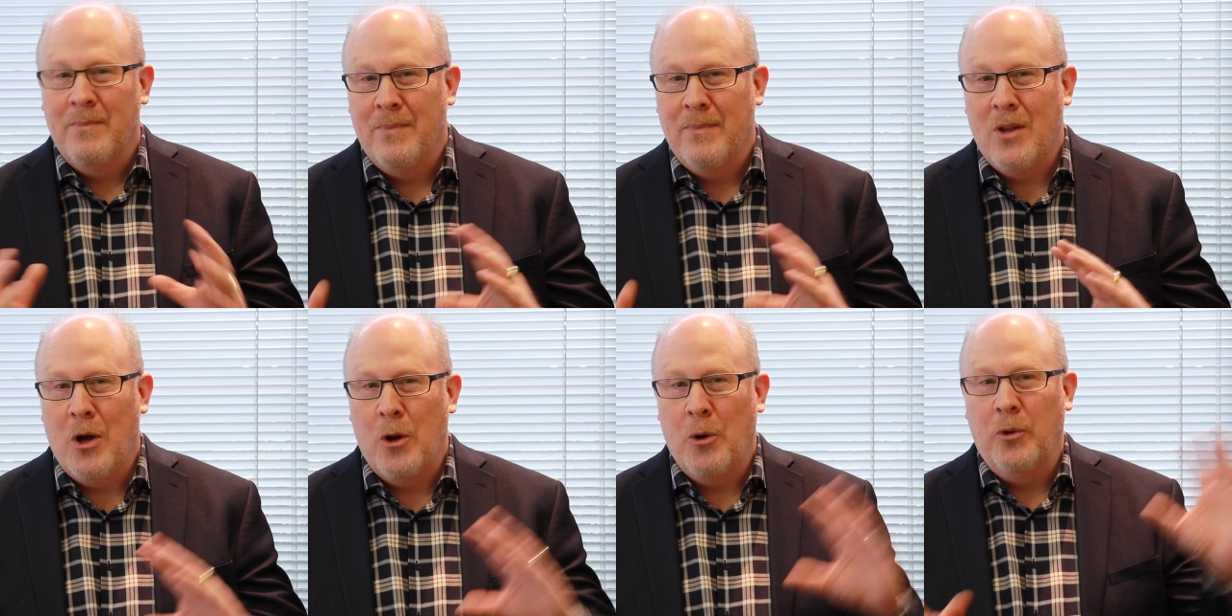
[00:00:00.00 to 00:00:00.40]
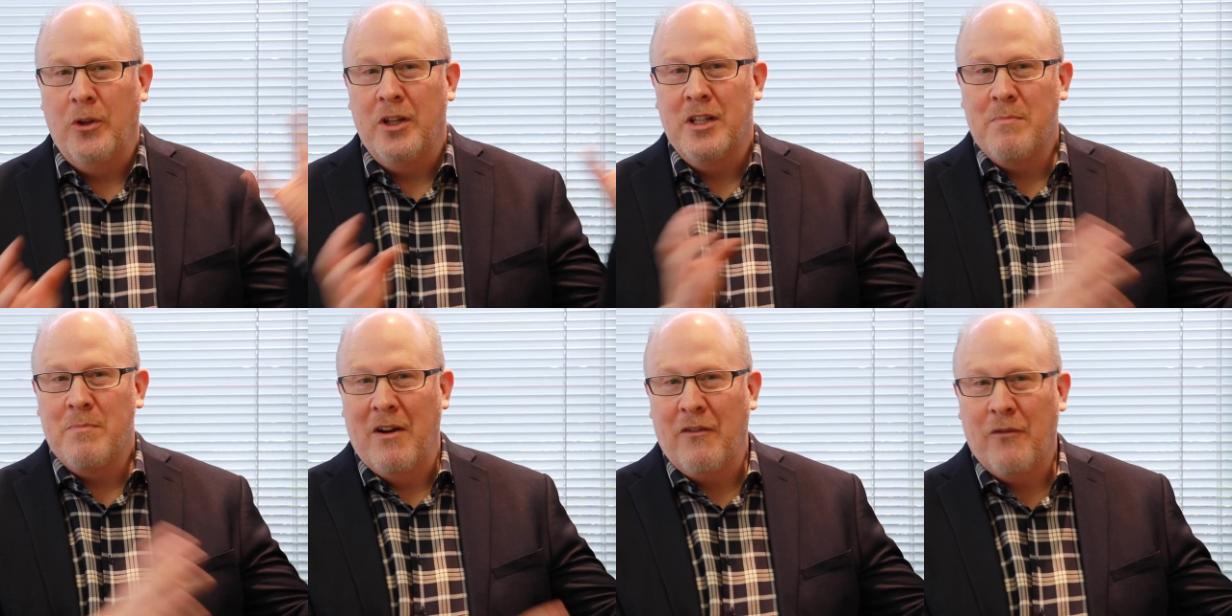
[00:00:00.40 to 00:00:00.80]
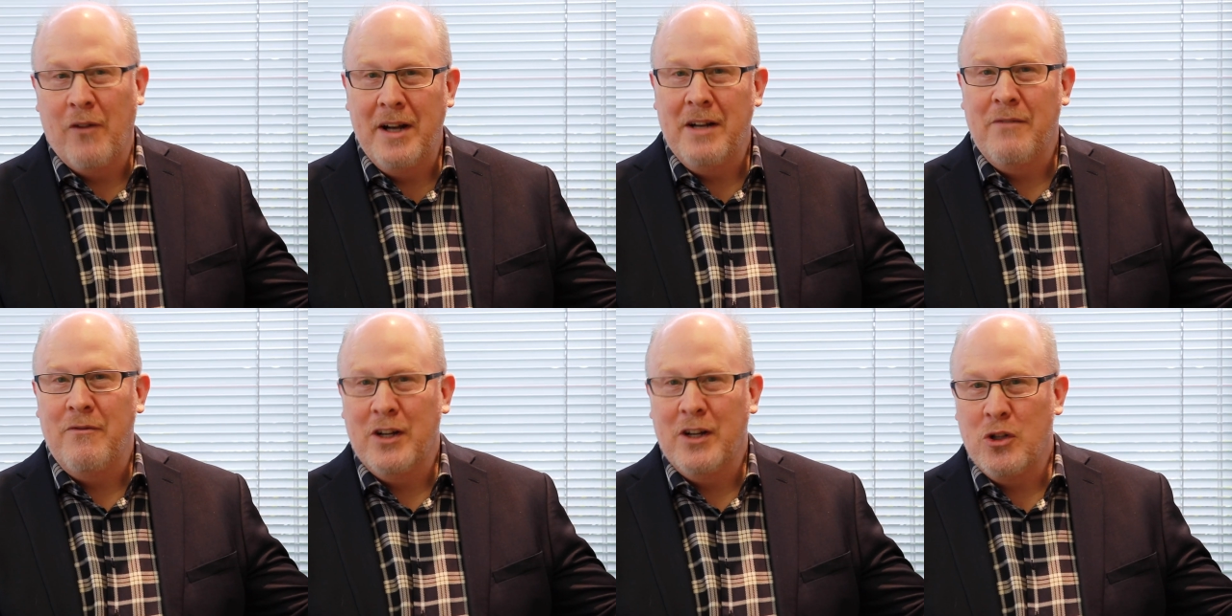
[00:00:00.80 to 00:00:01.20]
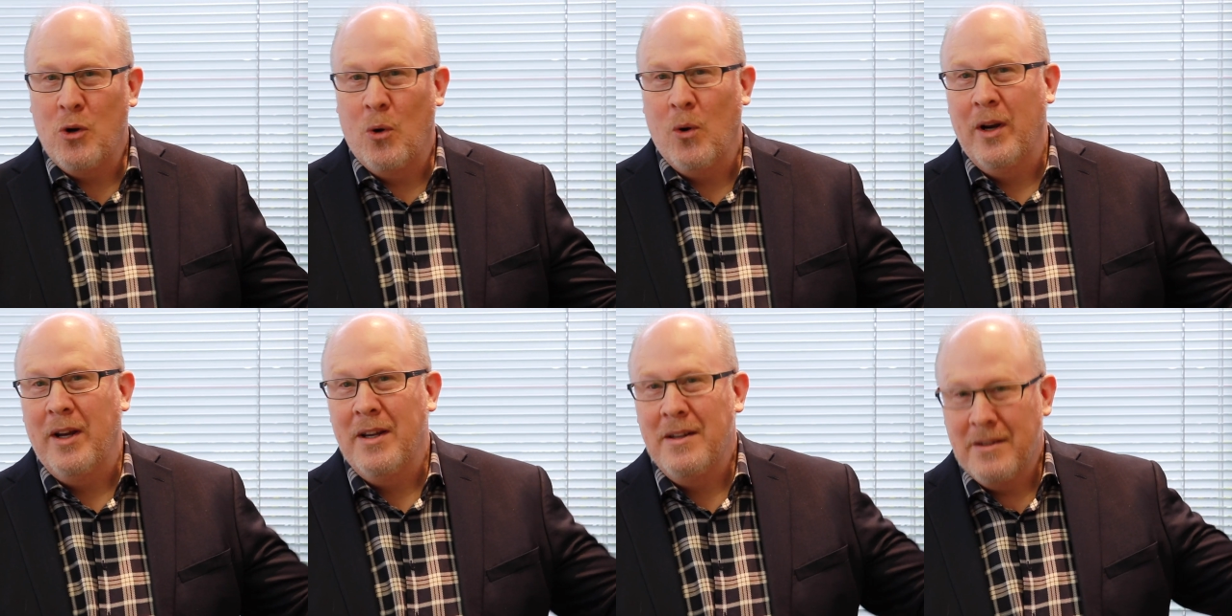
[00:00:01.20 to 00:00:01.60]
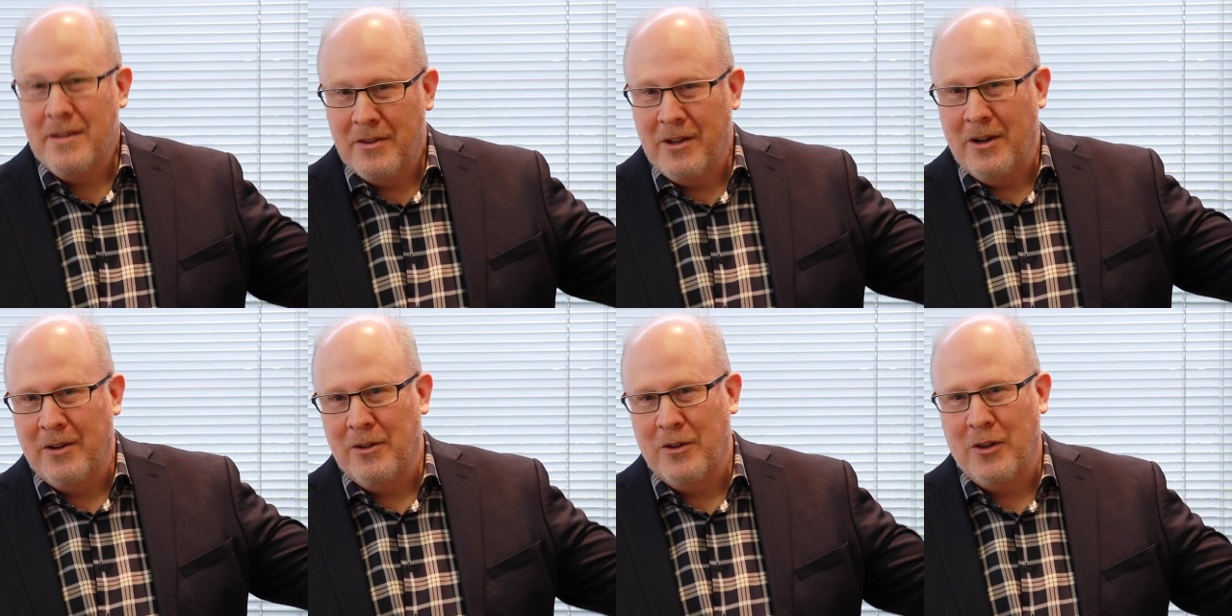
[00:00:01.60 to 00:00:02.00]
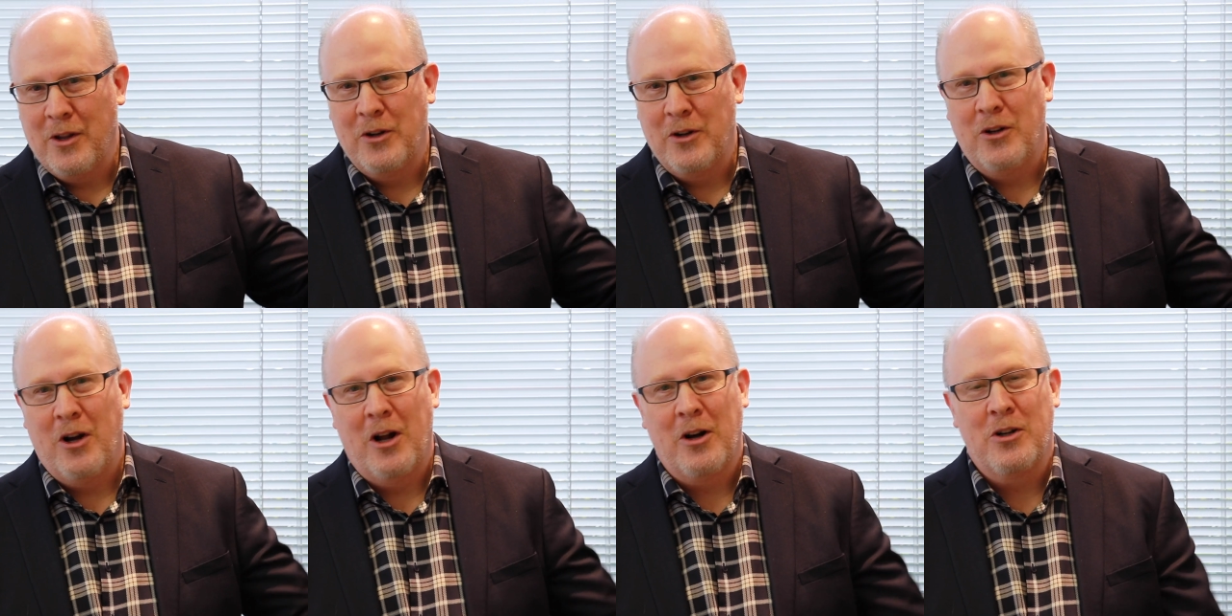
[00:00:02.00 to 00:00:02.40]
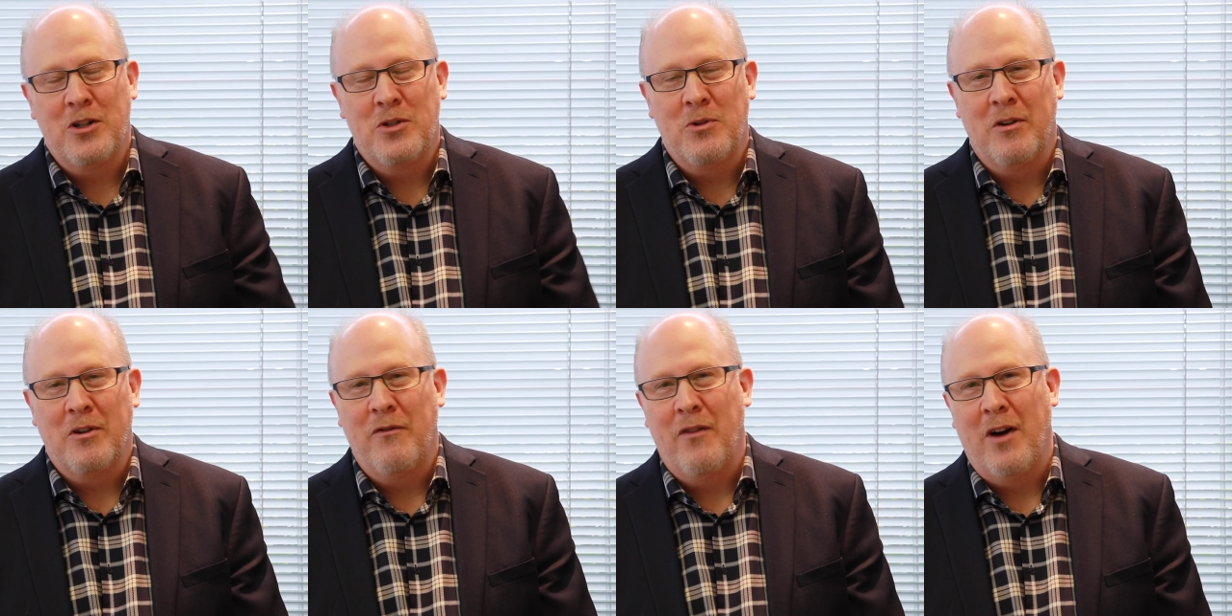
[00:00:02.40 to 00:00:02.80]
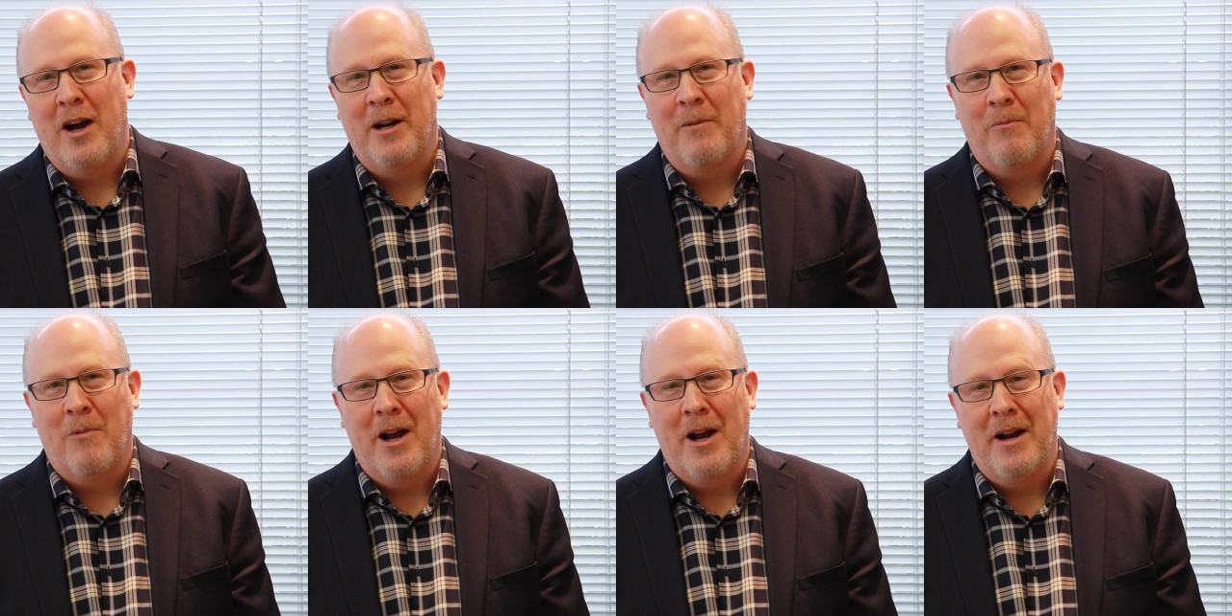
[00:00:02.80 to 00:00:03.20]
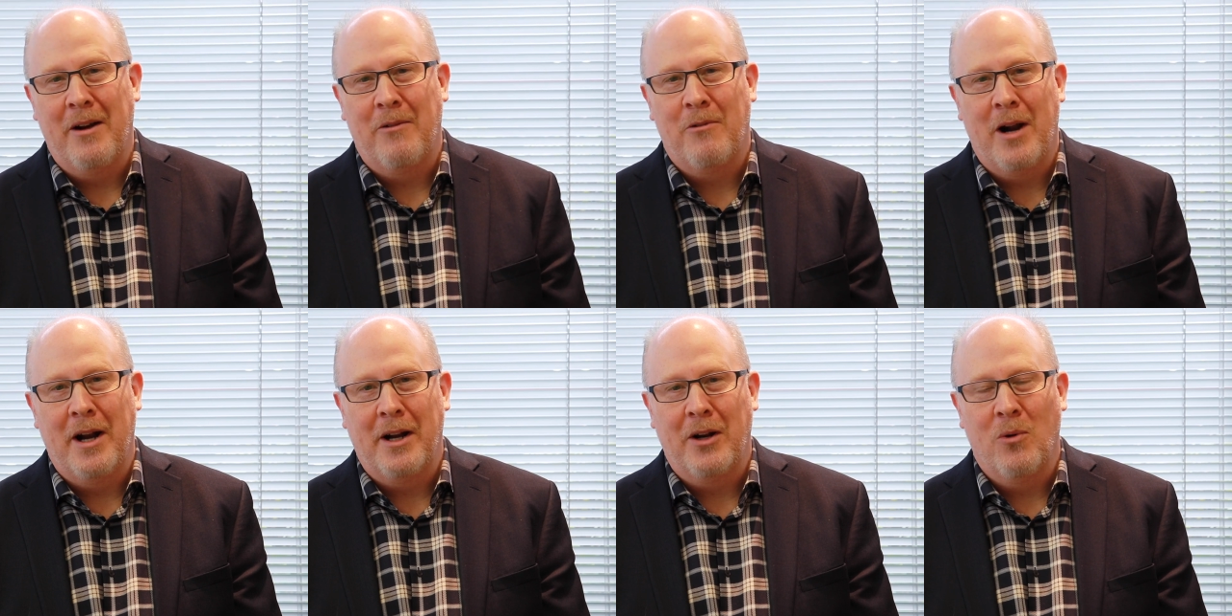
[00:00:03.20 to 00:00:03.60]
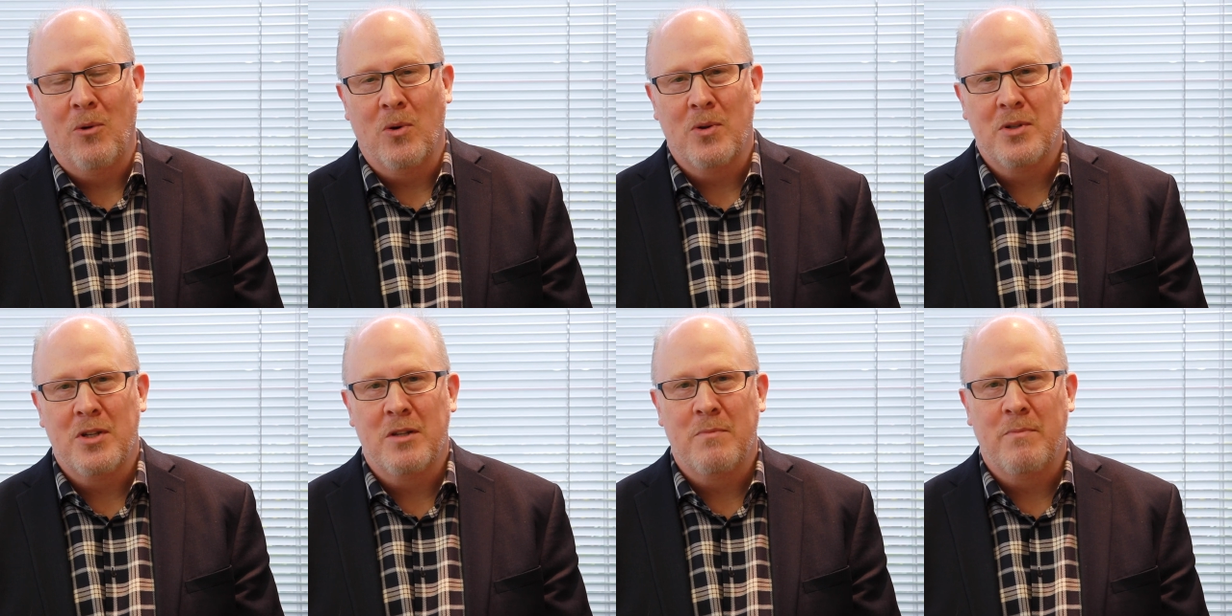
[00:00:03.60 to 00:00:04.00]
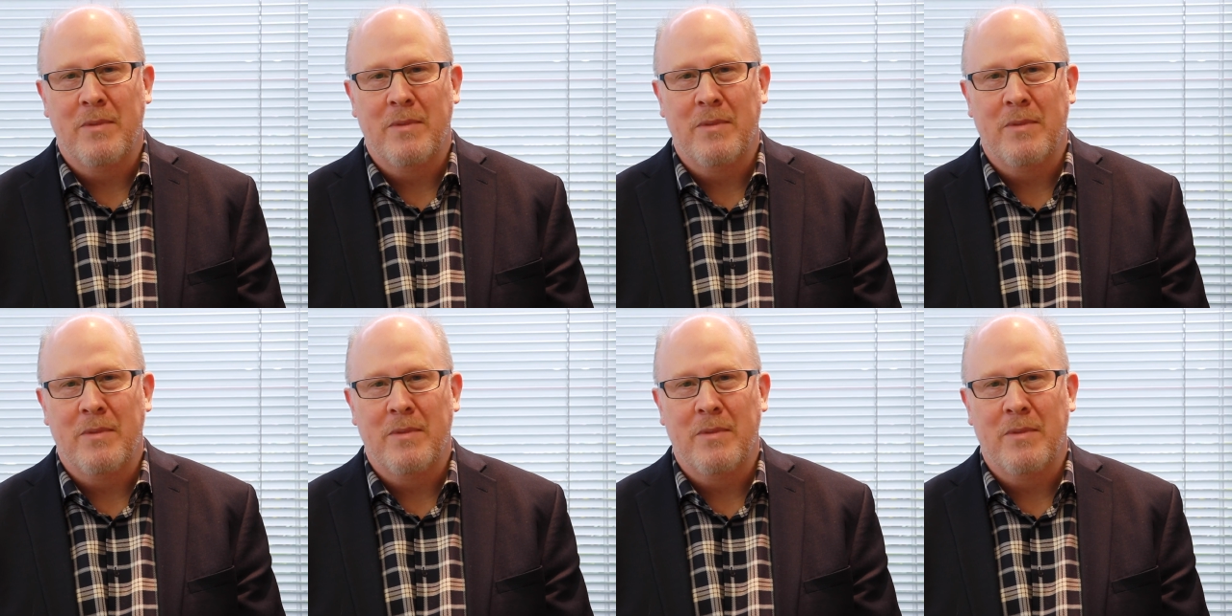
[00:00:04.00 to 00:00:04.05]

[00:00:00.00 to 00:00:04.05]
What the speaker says: not only is my friend in Victoria, their daughter is doing fine and riding horses,